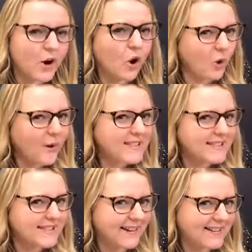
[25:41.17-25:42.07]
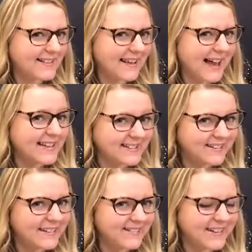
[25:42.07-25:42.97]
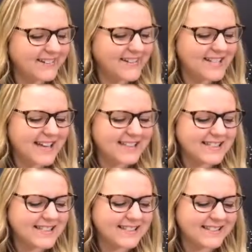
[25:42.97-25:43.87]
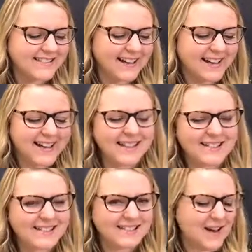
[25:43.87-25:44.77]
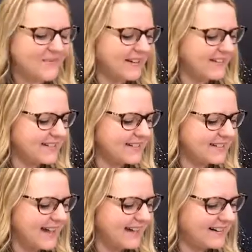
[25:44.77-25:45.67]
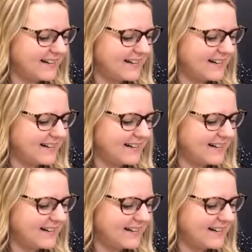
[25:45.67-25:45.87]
Always a slight delay, so I'm giving you a chance to type in a question now.